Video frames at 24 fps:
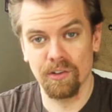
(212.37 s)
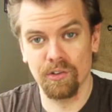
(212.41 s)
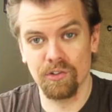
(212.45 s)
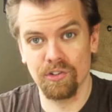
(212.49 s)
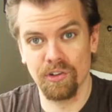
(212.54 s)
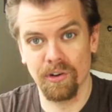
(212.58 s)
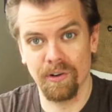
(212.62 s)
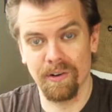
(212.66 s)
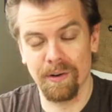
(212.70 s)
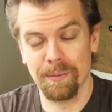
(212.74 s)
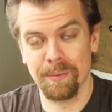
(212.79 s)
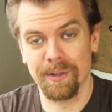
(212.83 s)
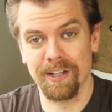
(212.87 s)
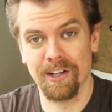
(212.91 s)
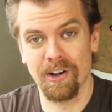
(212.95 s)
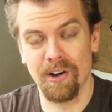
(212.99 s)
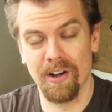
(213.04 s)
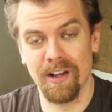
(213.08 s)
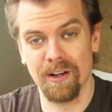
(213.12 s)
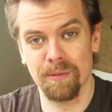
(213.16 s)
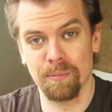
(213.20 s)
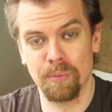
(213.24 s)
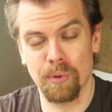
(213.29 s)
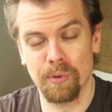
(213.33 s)
So I'm gonna go
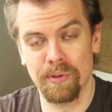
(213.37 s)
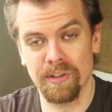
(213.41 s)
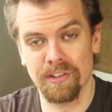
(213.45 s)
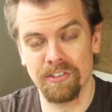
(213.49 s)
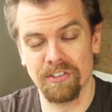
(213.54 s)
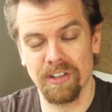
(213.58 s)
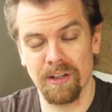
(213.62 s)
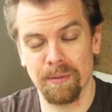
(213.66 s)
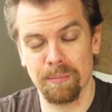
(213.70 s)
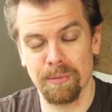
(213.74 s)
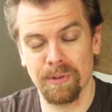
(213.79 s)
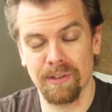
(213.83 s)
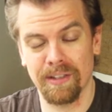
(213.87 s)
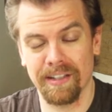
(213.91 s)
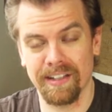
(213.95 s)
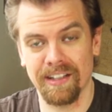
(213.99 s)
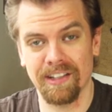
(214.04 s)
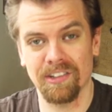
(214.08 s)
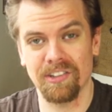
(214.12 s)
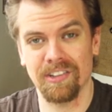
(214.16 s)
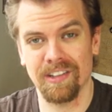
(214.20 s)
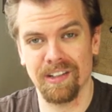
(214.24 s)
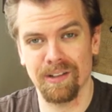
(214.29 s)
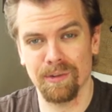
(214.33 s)
ahead and brew this up. Like
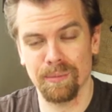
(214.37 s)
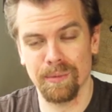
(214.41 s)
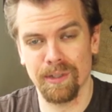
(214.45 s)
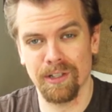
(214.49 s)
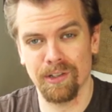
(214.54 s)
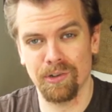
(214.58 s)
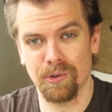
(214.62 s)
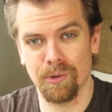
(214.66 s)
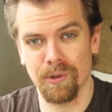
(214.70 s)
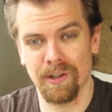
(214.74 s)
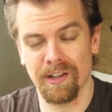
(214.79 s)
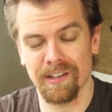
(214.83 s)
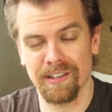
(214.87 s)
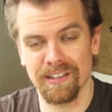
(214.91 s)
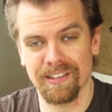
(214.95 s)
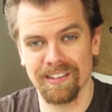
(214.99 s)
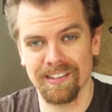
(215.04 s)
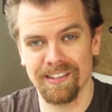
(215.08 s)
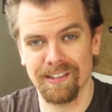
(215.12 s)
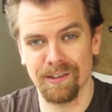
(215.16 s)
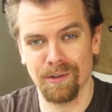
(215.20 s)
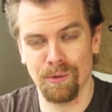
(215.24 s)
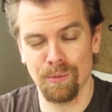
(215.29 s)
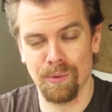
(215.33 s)
I said, I'm gonna do it on the
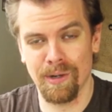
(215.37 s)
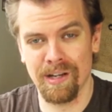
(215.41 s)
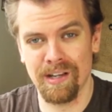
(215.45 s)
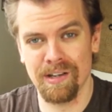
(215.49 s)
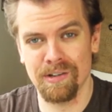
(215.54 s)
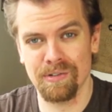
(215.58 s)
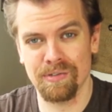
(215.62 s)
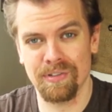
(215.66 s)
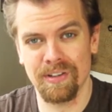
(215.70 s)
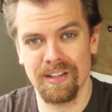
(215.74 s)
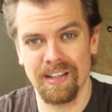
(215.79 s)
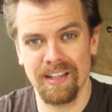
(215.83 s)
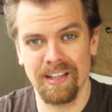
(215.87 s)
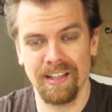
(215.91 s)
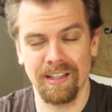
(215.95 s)
Kalita Wave,